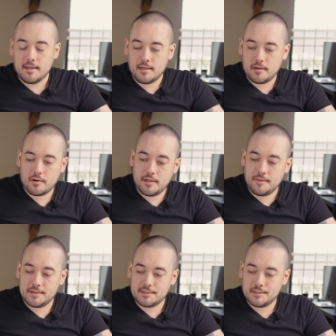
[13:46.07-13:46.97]
here
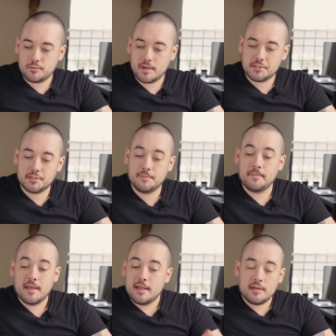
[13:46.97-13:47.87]
in this situation.
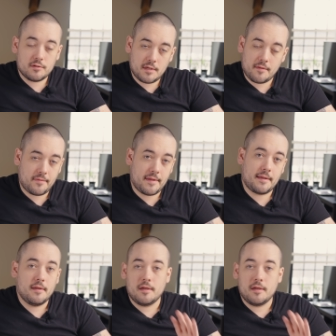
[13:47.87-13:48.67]
Here's the other thing.